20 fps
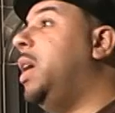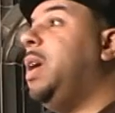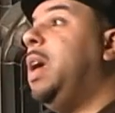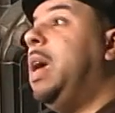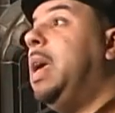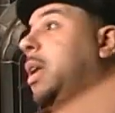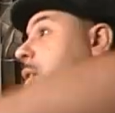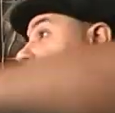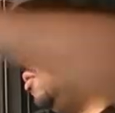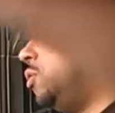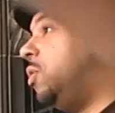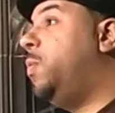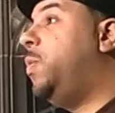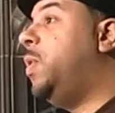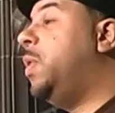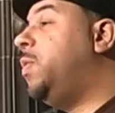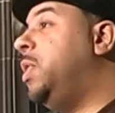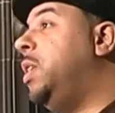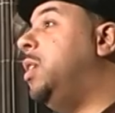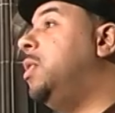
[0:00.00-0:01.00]

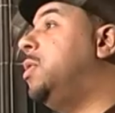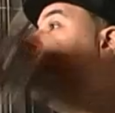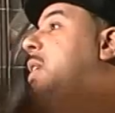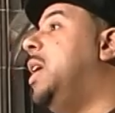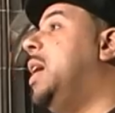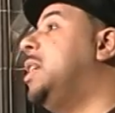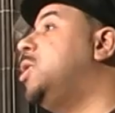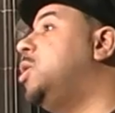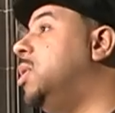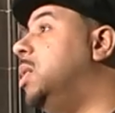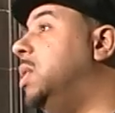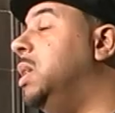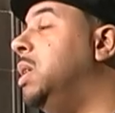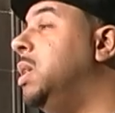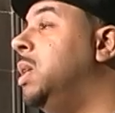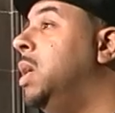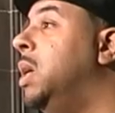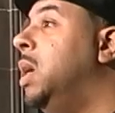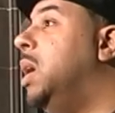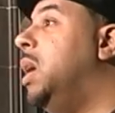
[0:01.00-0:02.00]
850 internationally.
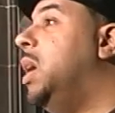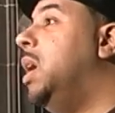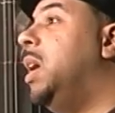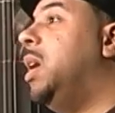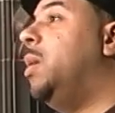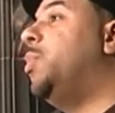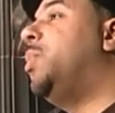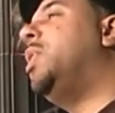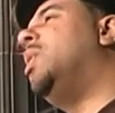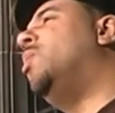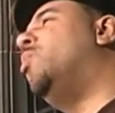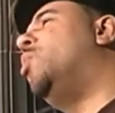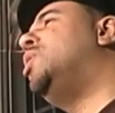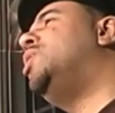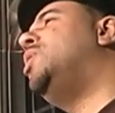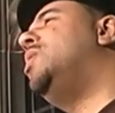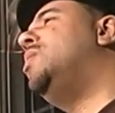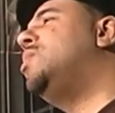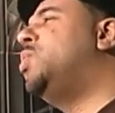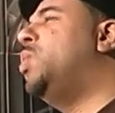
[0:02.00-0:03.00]
And I'm thinking, what
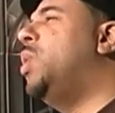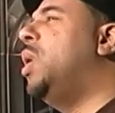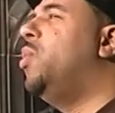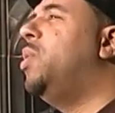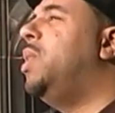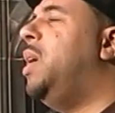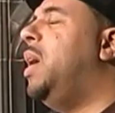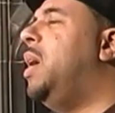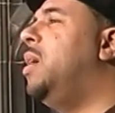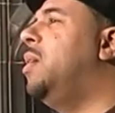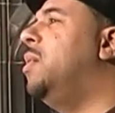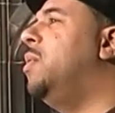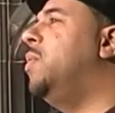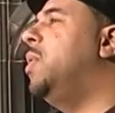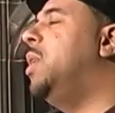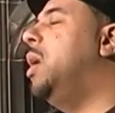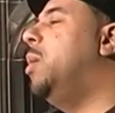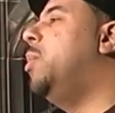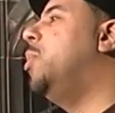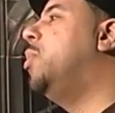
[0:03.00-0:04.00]
chance do I really have? And
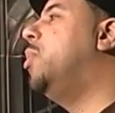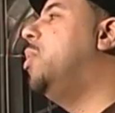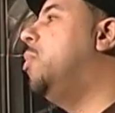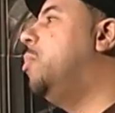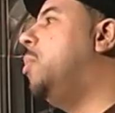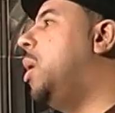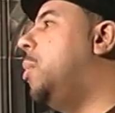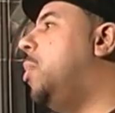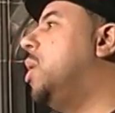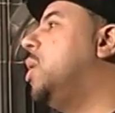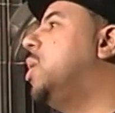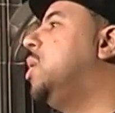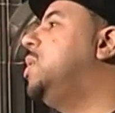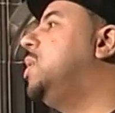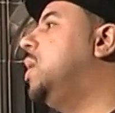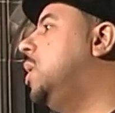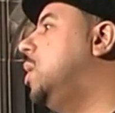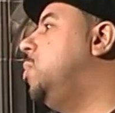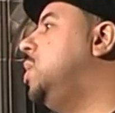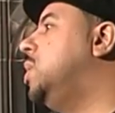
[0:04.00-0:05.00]
I remember my mother
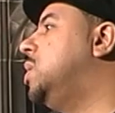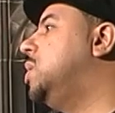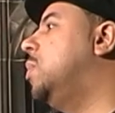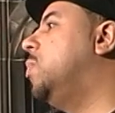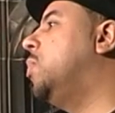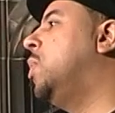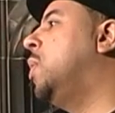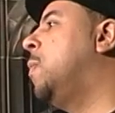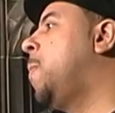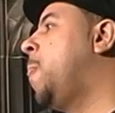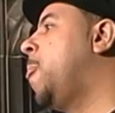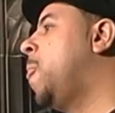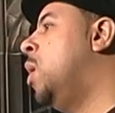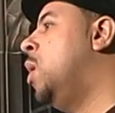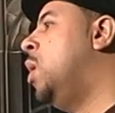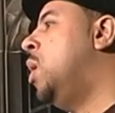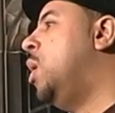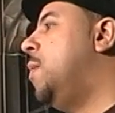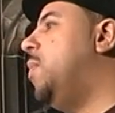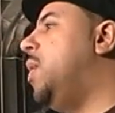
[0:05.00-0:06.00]
telling me something
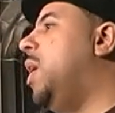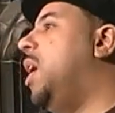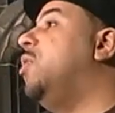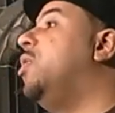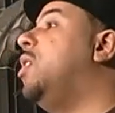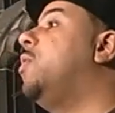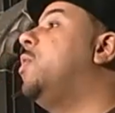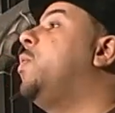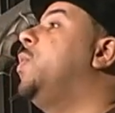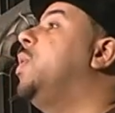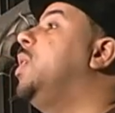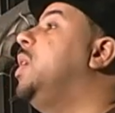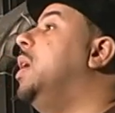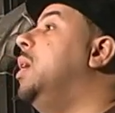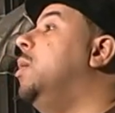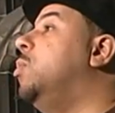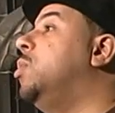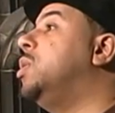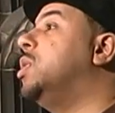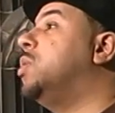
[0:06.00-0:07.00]
that I'll never forget,
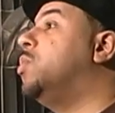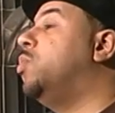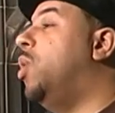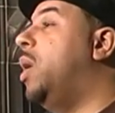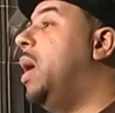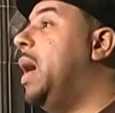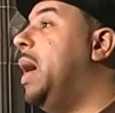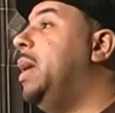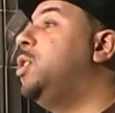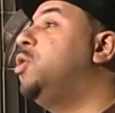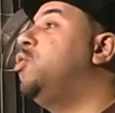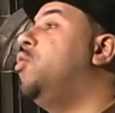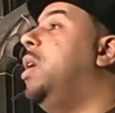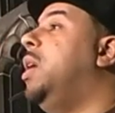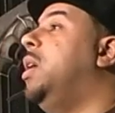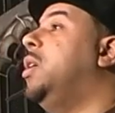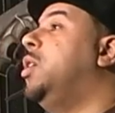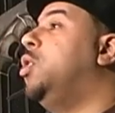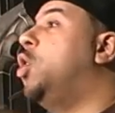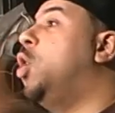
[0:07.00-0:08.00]
which is what I try
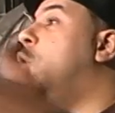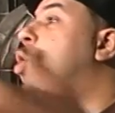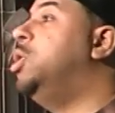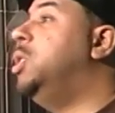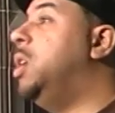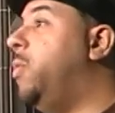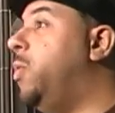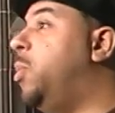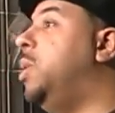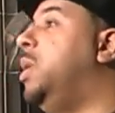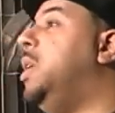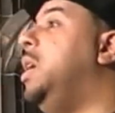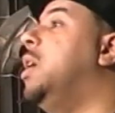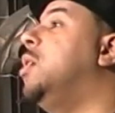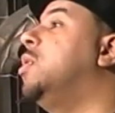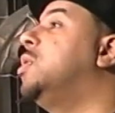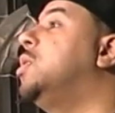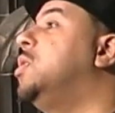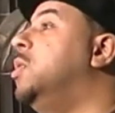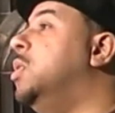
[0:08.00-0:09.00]
and encourage everybody
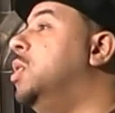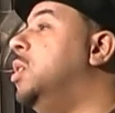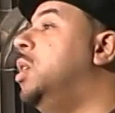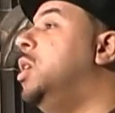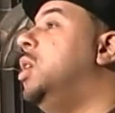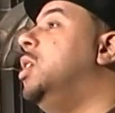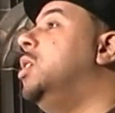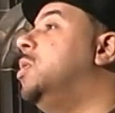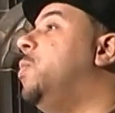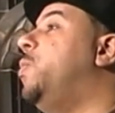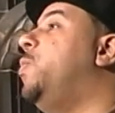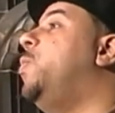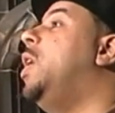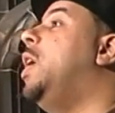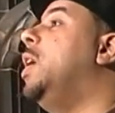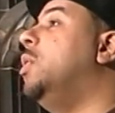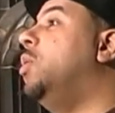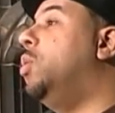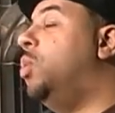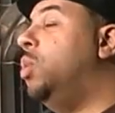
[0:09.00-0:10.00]
else to
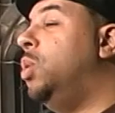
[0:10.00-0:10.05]
follow,